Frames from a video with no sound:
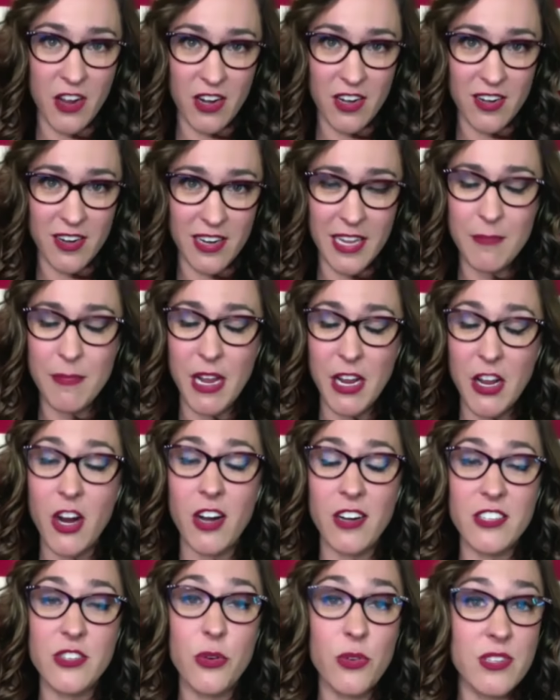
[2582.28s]
in my
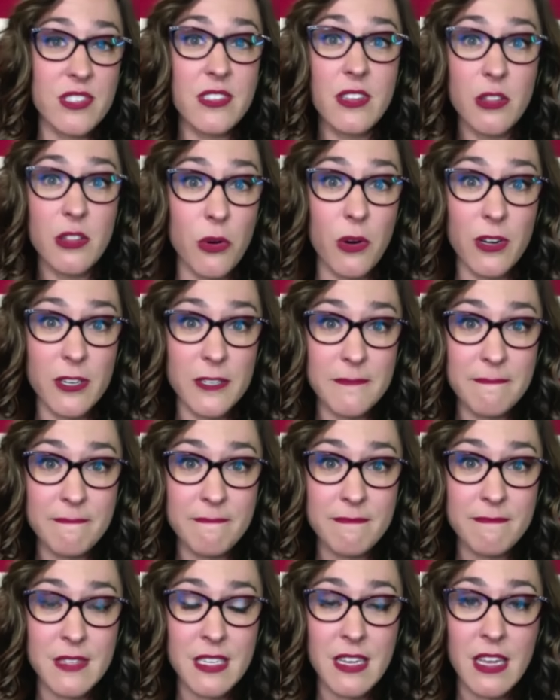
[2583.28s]
heart towards the Lord.
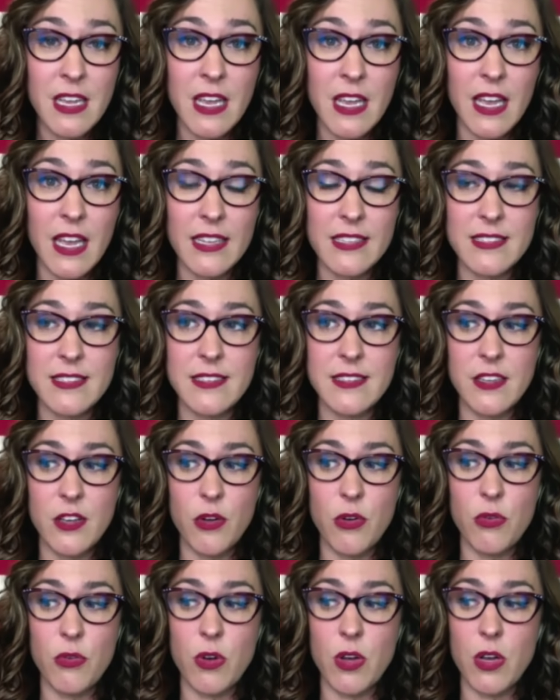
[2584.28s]
And
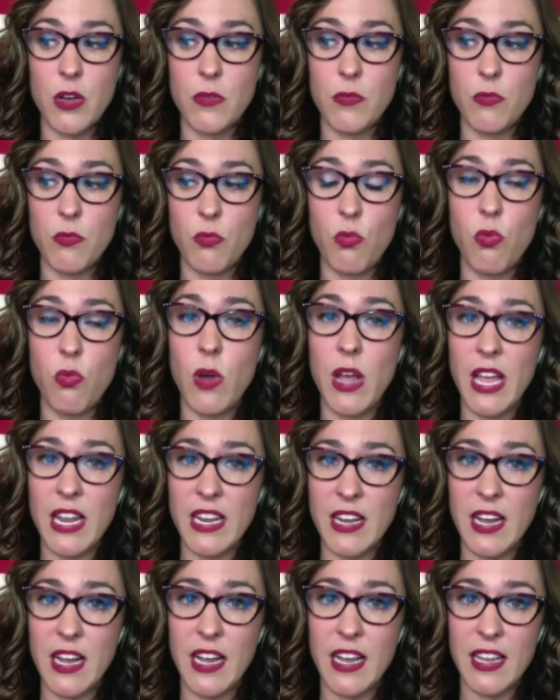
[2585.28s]
so
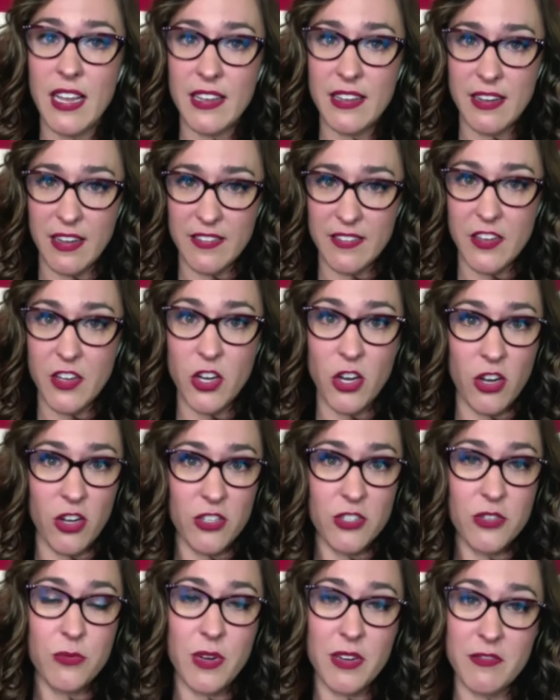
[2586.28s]
when I got the
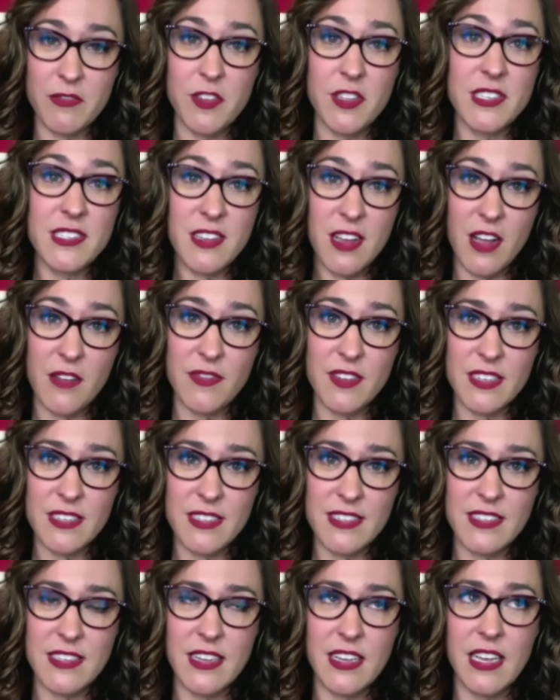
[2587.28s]
call to run for this
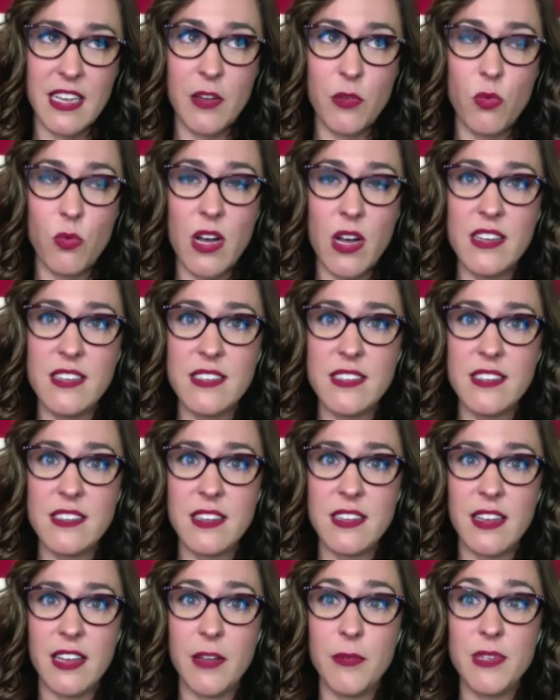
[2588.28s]
office, it
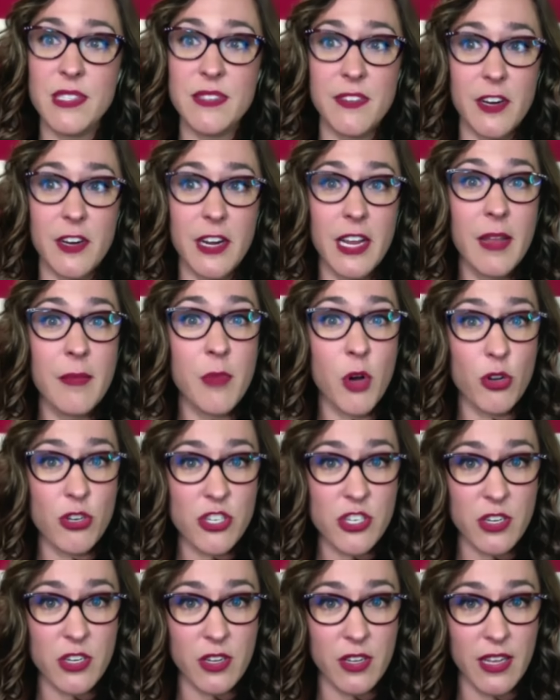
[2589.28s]
was very
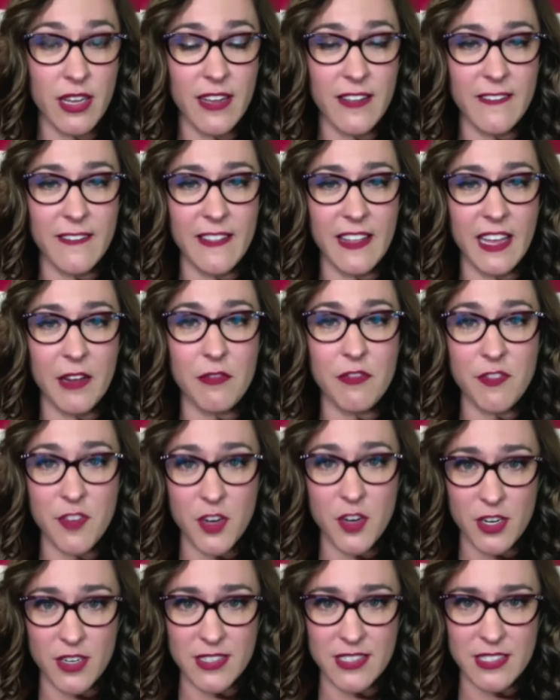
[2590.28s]
emotional at
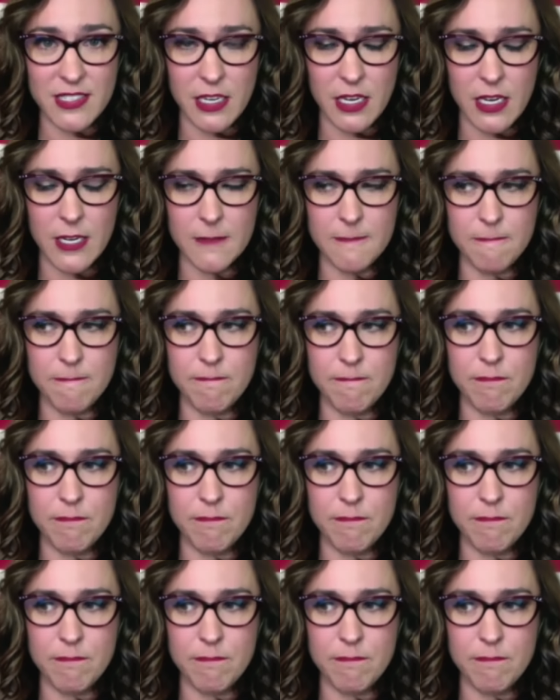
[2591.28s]
first